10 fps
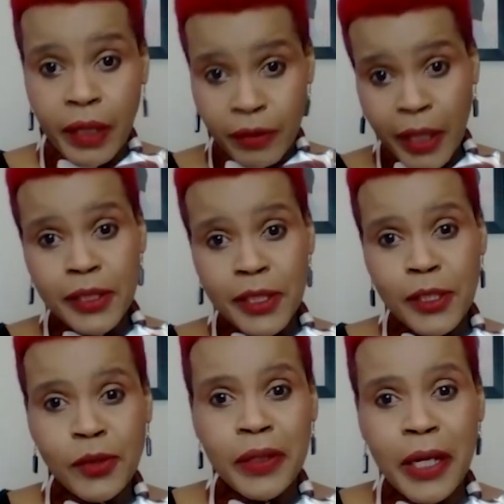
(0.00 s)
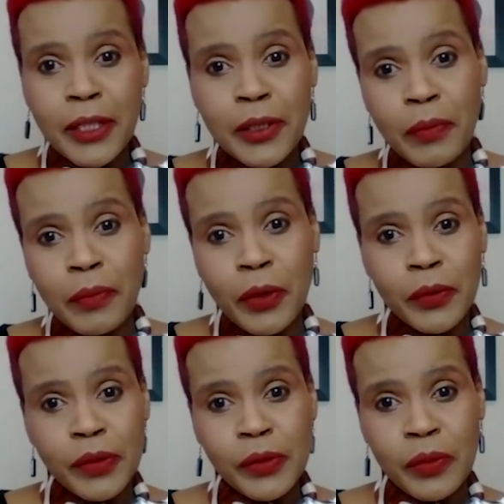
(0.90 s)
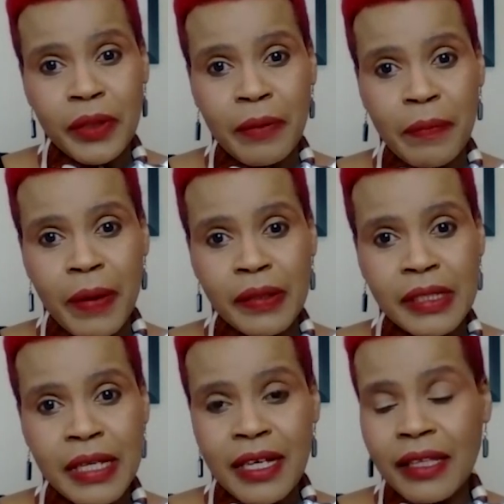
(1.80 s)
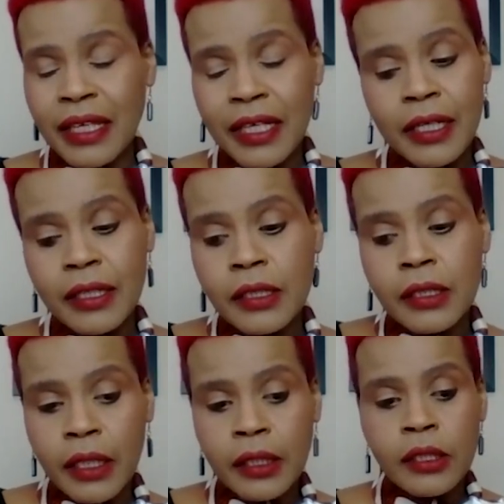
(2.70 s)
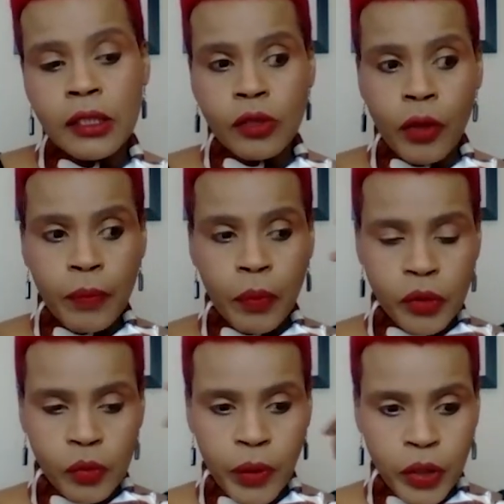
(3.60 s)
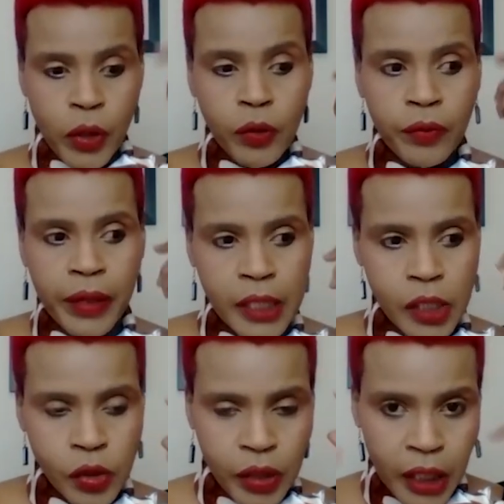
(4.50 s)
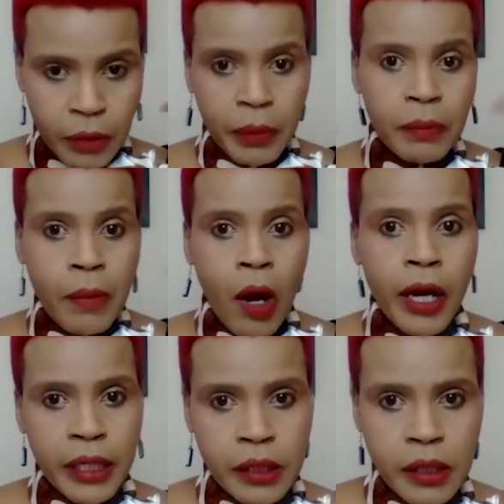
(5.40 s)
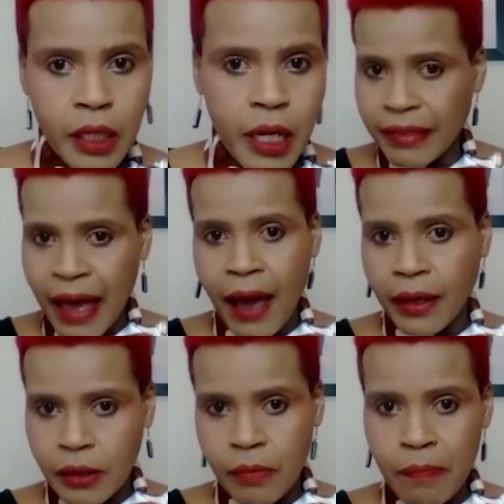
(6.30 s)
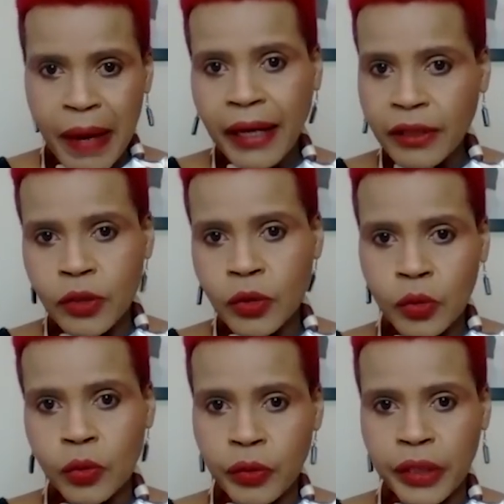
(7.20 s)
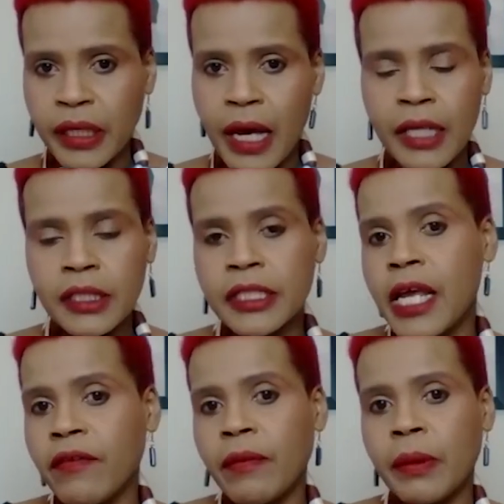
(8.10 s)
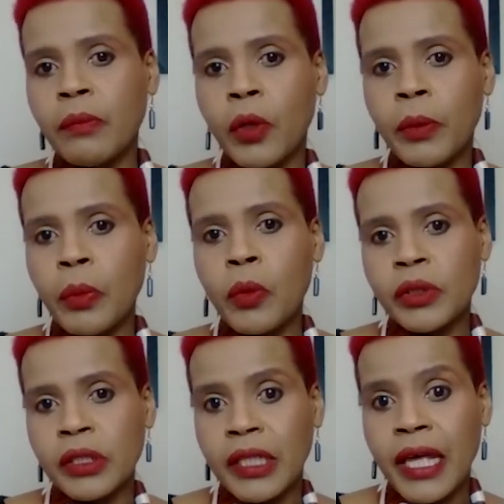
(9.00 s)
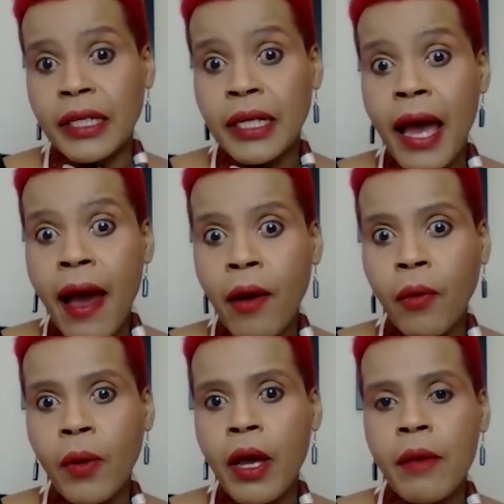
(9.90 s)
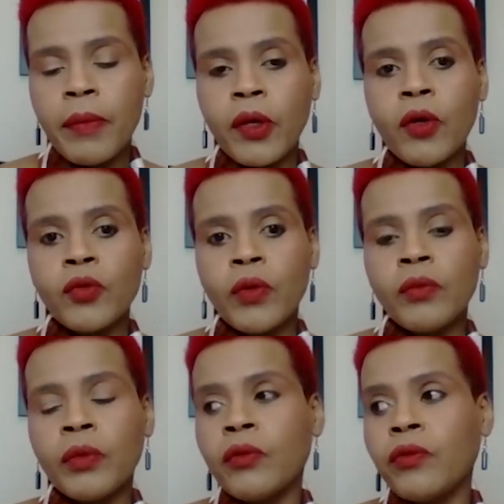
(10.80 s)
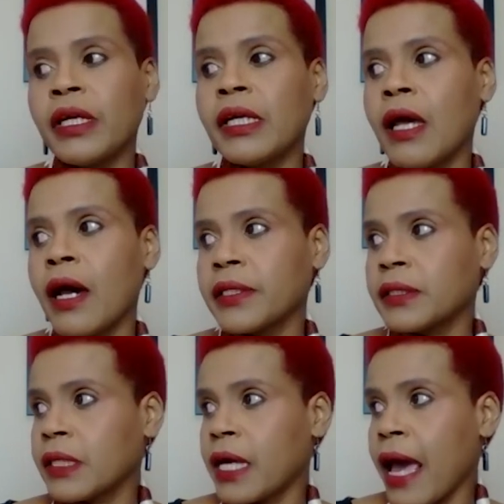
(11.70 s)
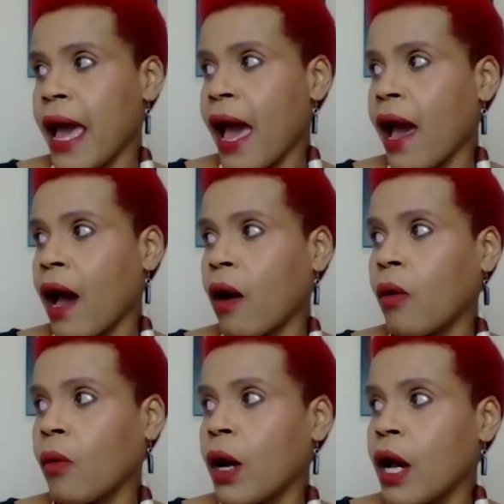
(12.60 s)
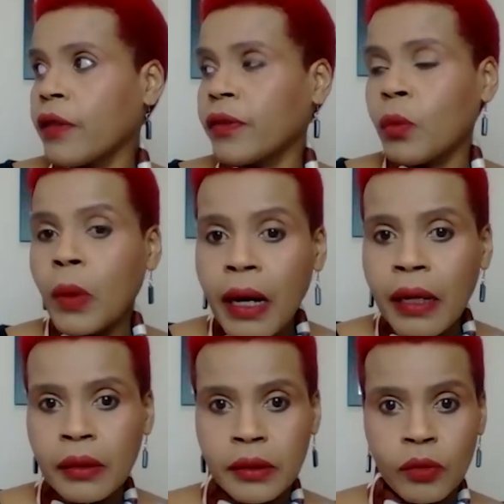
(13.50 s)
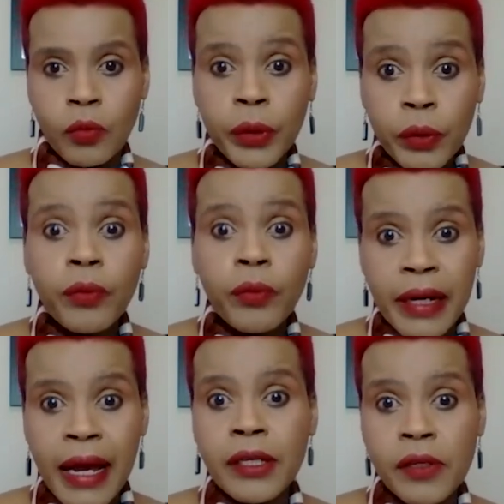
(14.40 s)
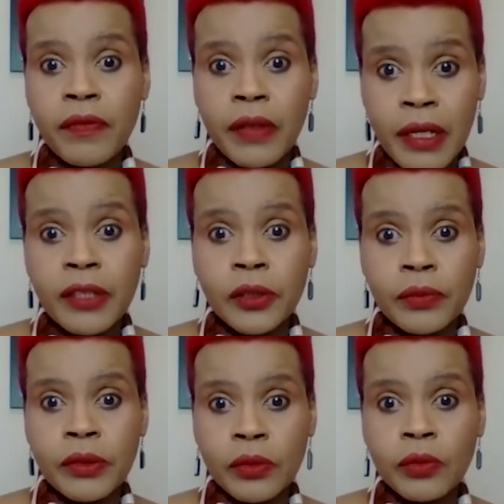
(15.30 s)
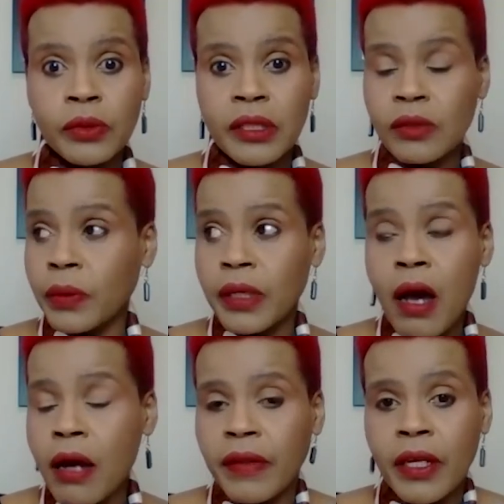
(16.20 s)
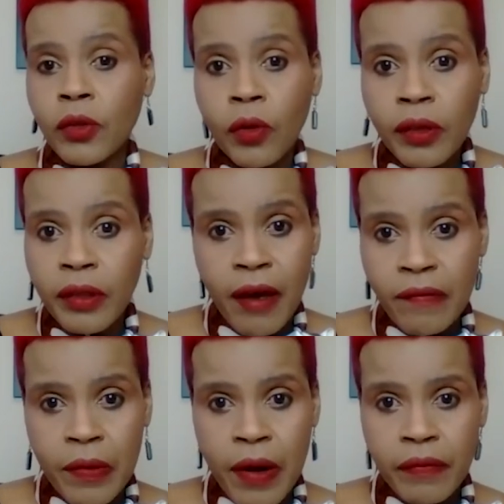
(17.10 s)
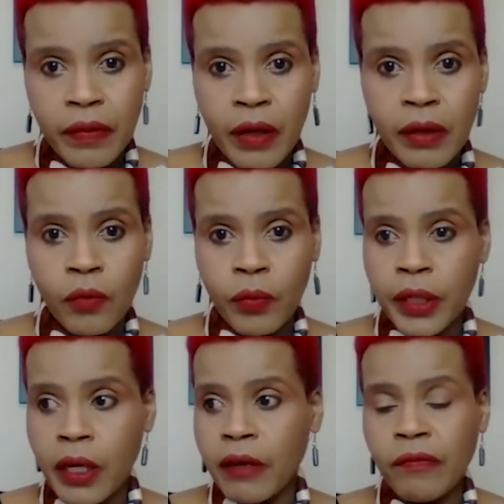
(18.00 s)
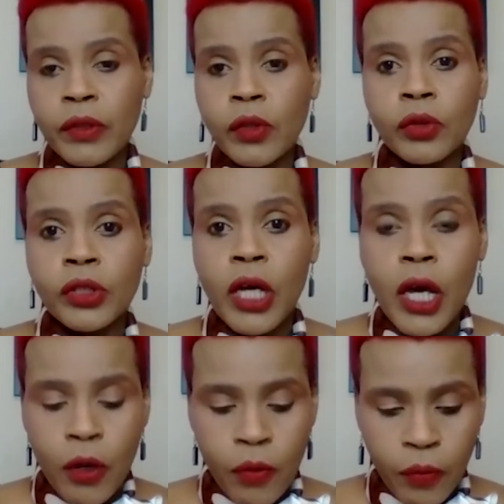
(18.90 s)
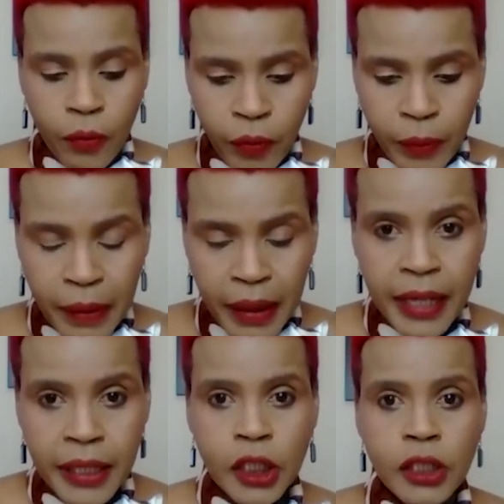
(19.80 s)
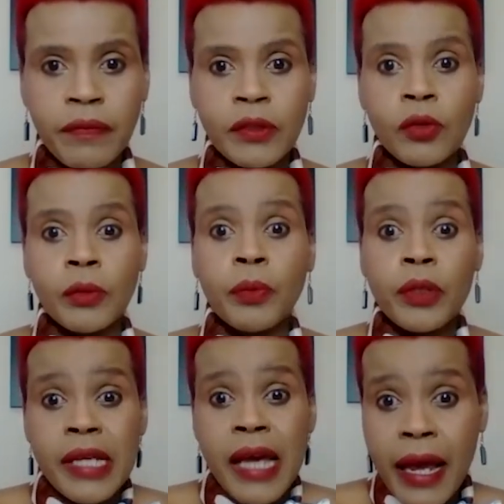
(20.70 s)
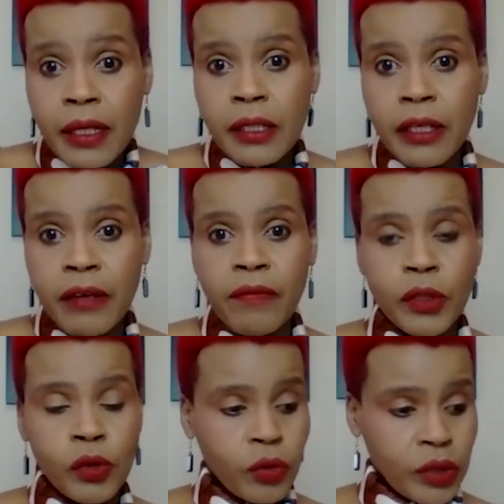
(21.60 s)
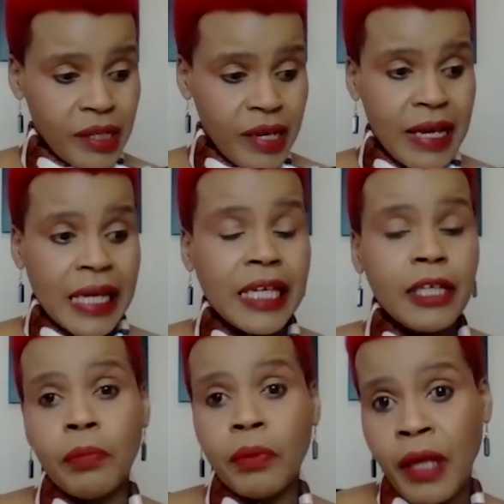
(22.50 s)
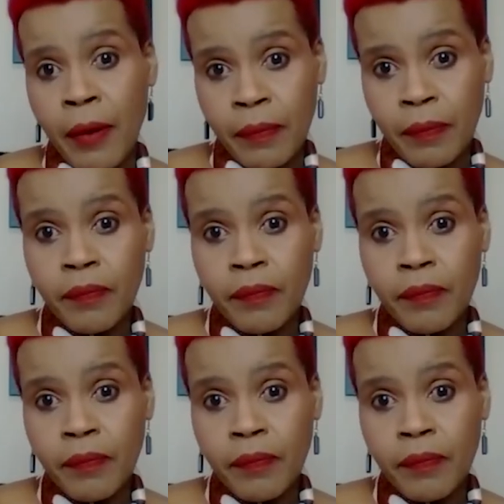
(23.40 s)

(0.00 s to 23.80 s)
that's the disconnection point we're talking about. So I think it's so important when you're creating to keep in mind that backstory has never been more important than now, because when we realize how the world will run out of the natural resources, they're not there forever. If we don't replenish, we don't protect, if we don't keep them.